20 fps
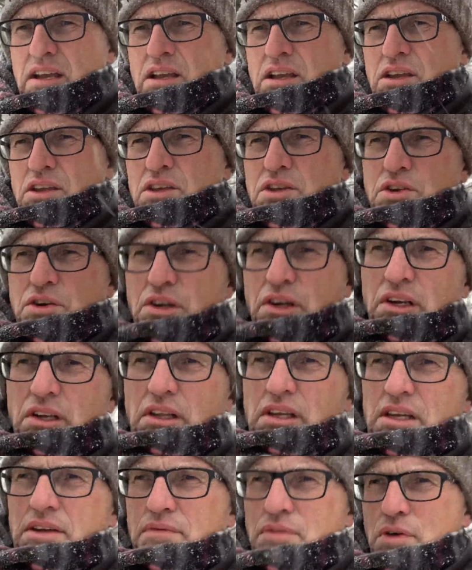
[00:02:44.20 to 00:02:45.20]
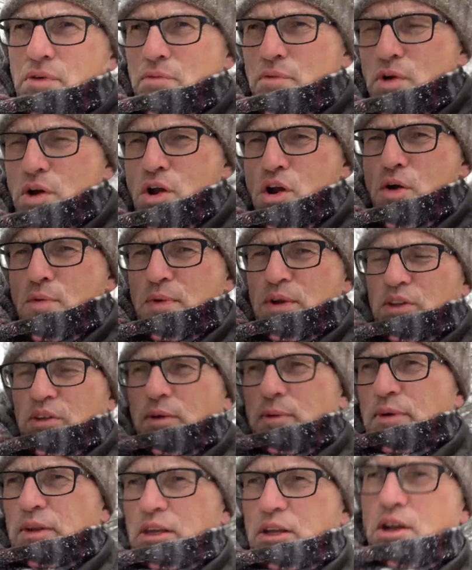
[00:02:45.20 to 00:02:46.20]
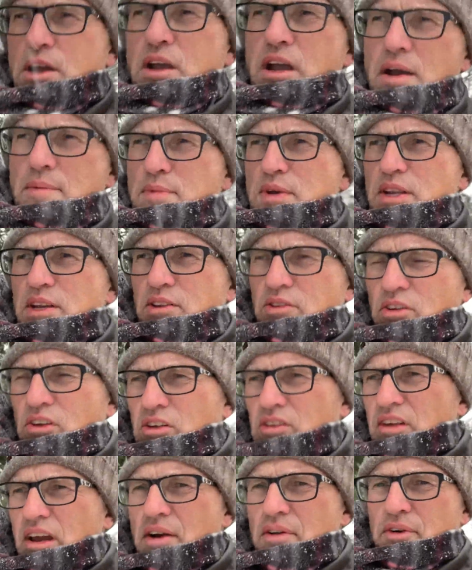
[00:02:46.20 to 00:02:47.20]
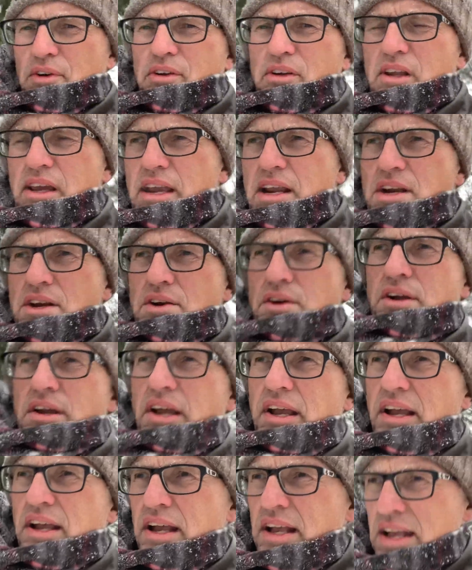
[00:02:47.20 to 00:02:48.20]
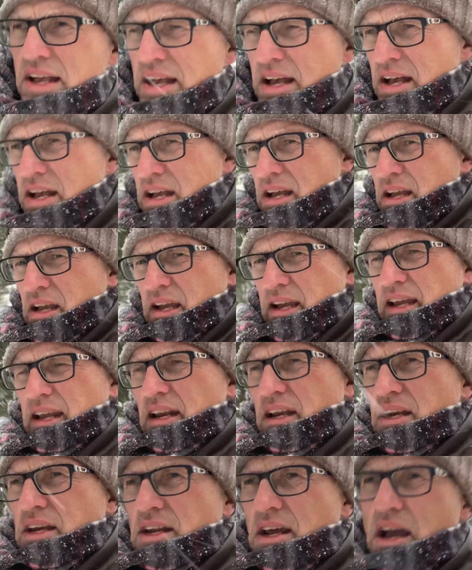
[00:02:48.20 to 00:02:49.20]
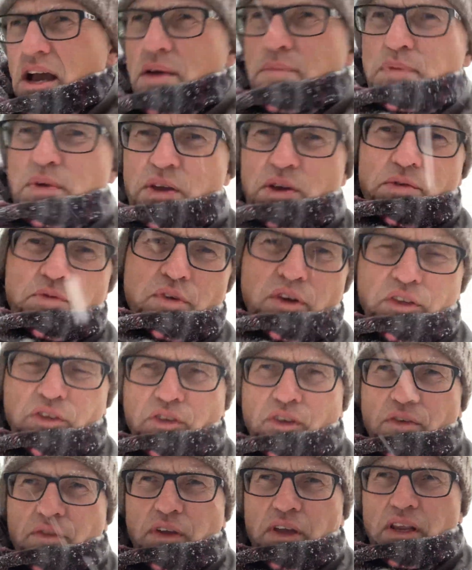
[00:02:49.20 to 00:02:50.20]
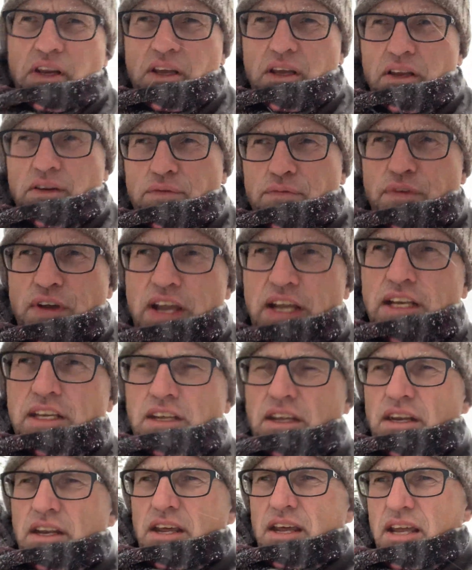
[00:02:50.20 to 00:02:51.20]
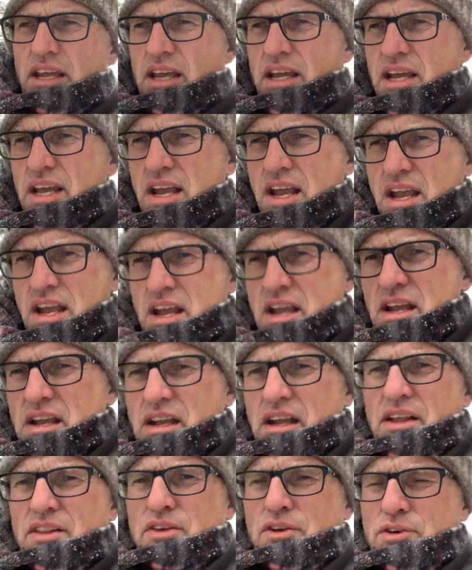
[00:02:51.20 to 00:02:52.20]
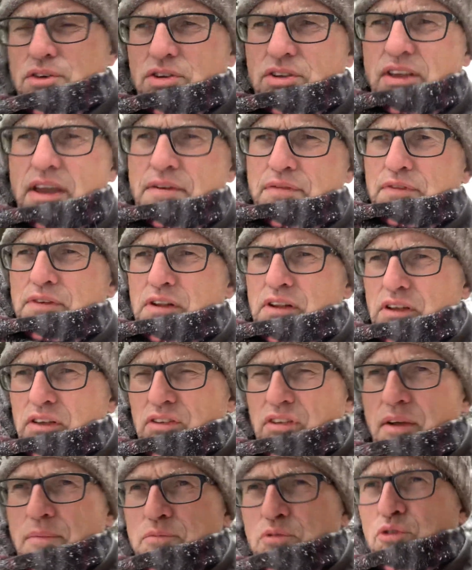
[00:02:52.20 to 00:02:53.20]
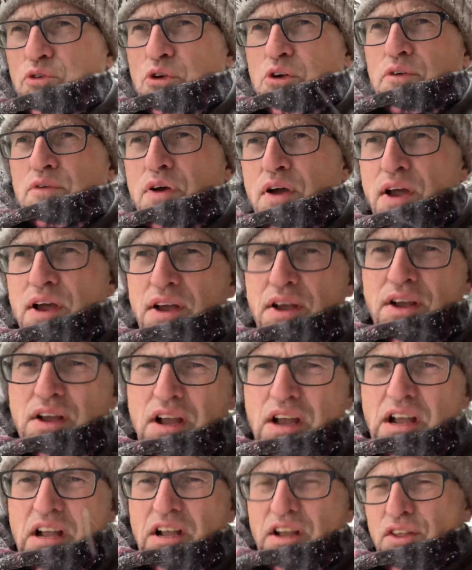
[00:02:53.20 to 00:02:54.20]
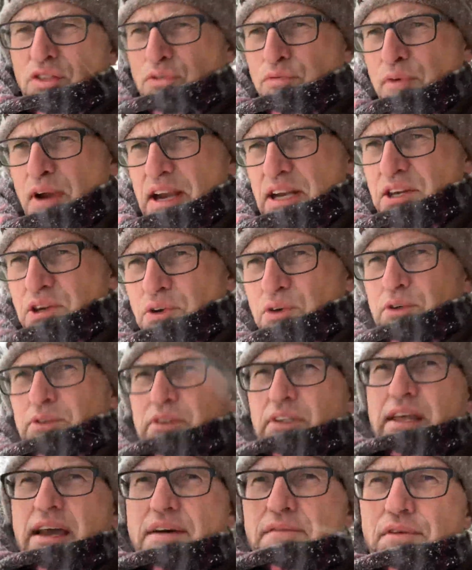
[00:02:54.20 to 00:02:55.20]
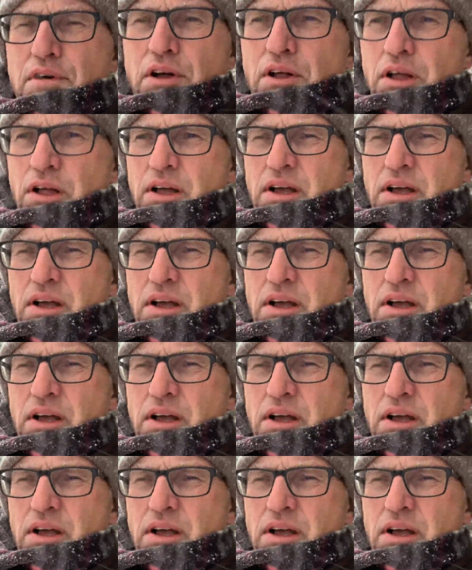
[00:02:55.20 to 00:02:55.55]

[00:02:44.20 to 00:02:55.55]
you could leave the room and somebody could come in six hours later and uh, be at risk of getting infected. And there's definitely some sort of threshold level